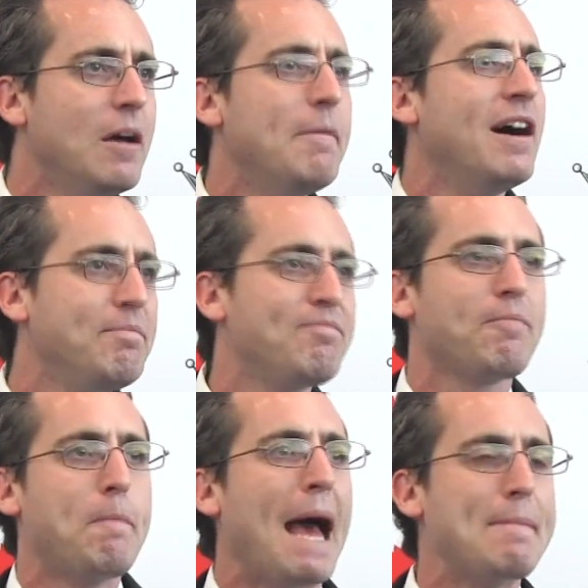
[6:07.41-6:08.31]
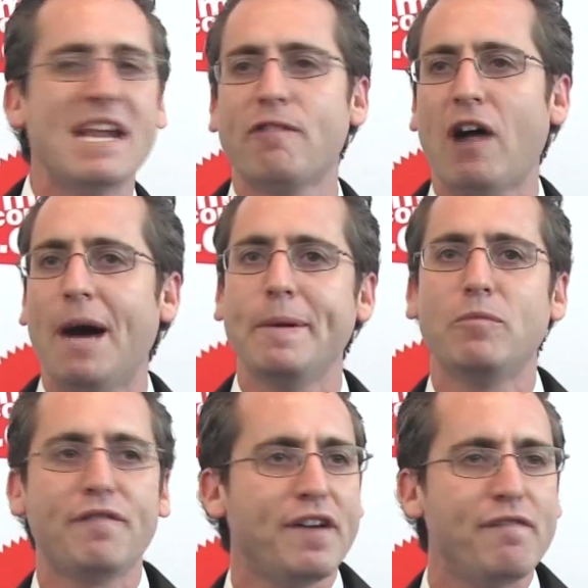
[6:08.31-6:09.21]
But Batman and
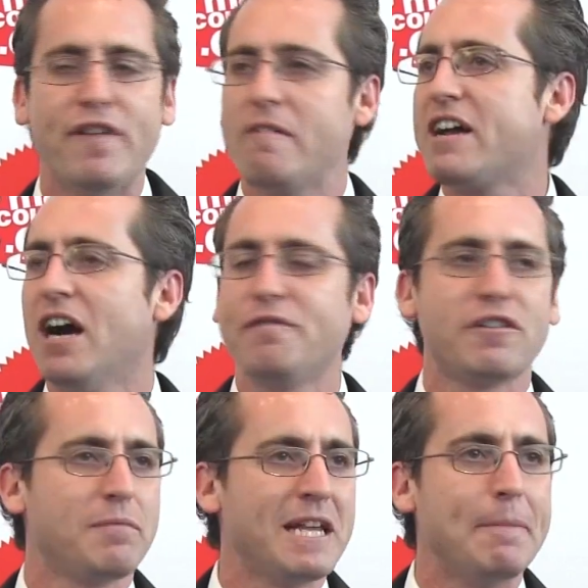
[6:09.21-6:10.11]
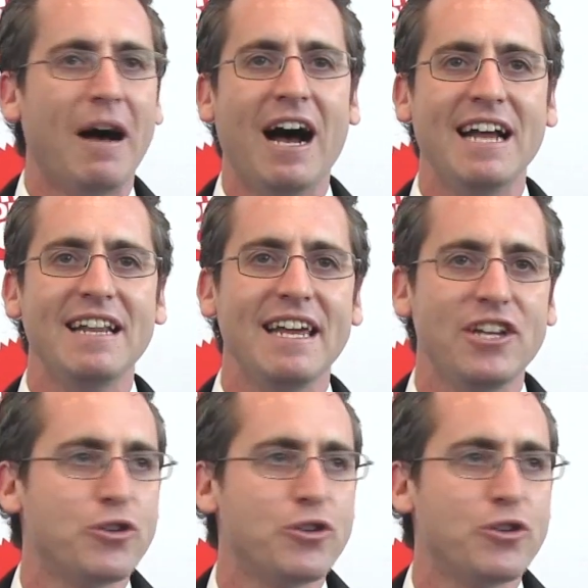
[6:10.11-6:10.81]
Robin will fit very comfortably behind the